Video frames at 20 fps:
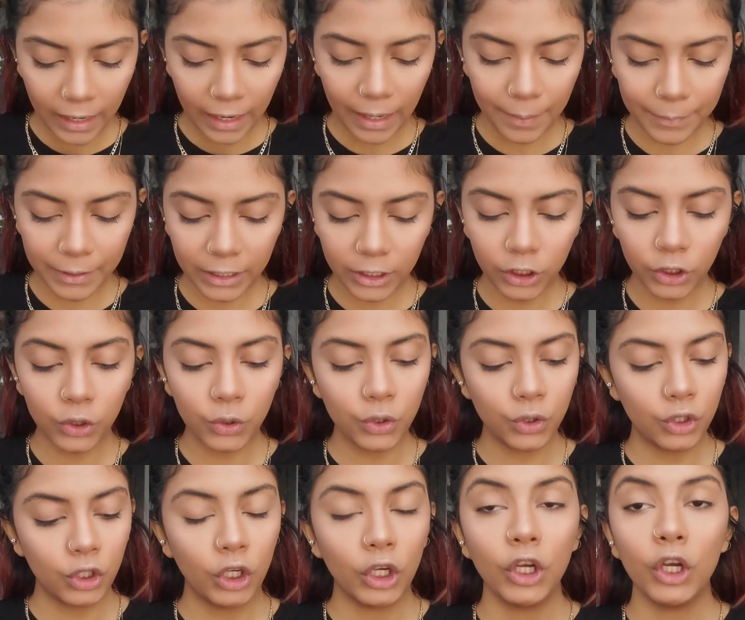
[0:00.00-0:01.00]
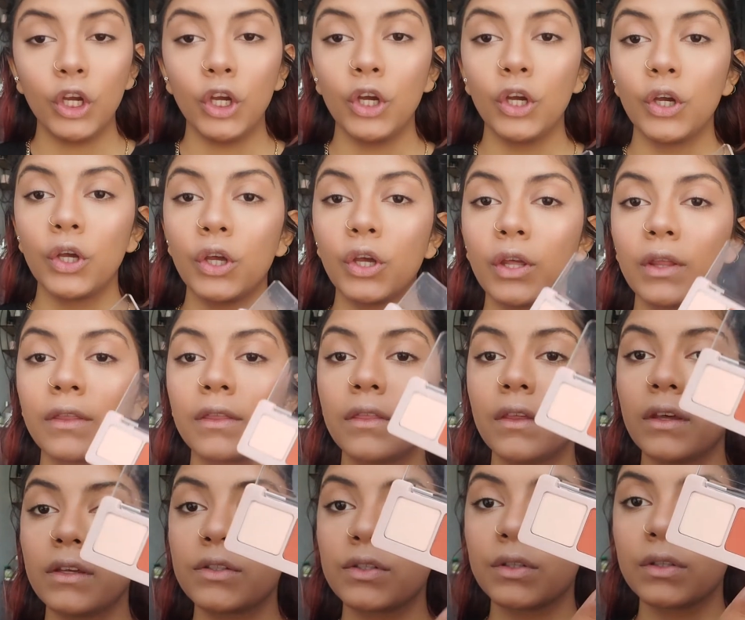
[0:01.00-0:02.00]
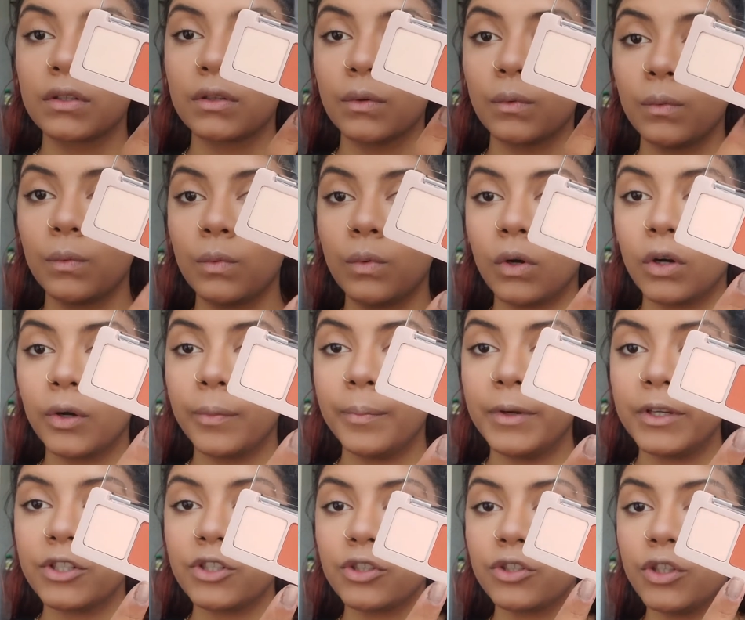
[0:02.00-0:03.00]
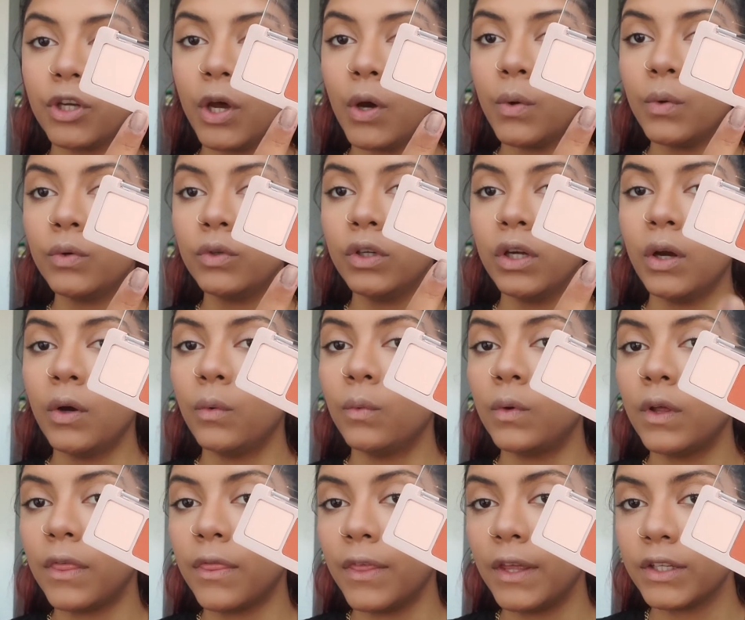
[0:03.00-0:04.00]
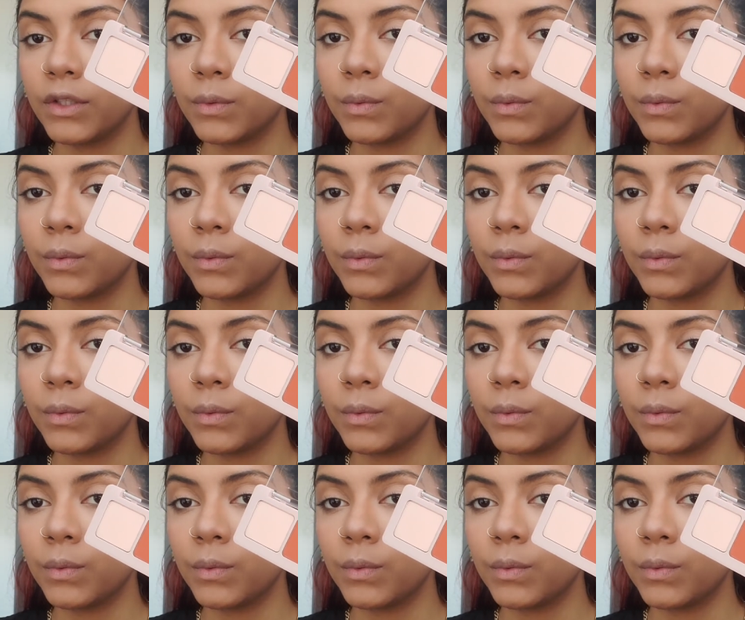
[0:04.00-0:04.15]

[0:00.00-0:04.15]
I'm gonna use this warmish tone with this